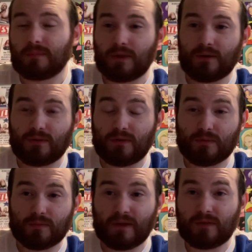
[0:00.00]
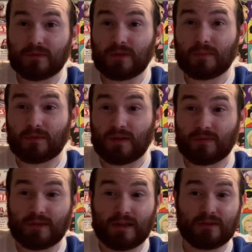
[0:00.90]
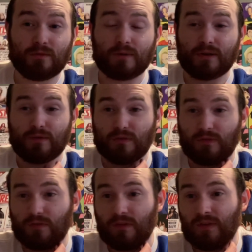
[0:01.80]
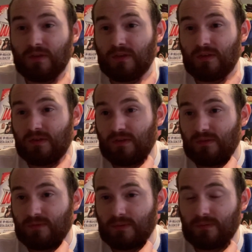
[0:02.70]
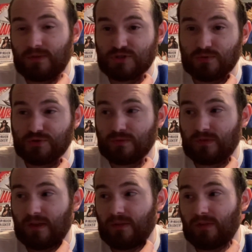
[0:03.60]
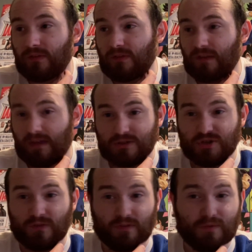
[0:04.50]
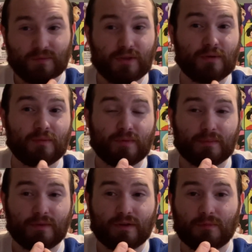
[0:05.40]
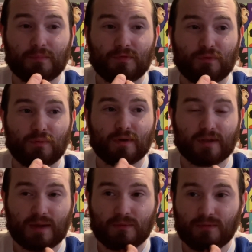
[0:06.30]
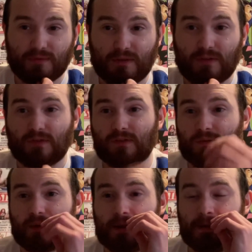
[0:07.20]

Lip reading: along with management there, but aside from that, no one else from the Vshojo talents had a chance to see the video from Nux before it got released, so.